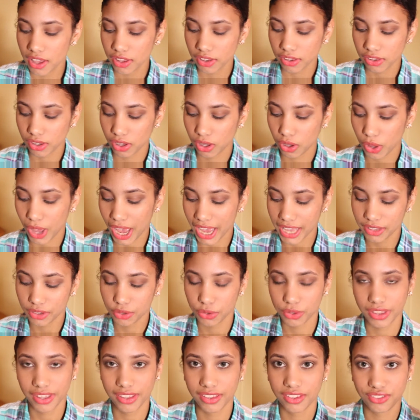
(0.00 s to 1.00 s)
So I
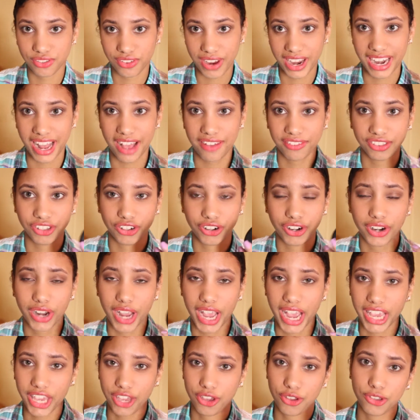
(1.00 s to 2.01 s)
do this right after
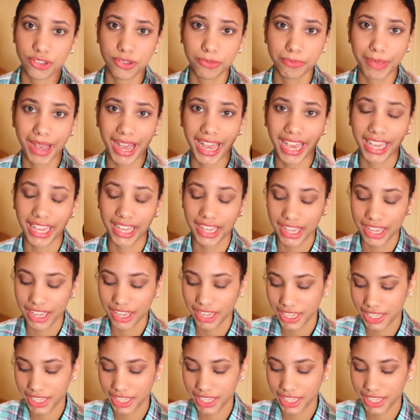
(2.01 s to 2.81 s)
I use my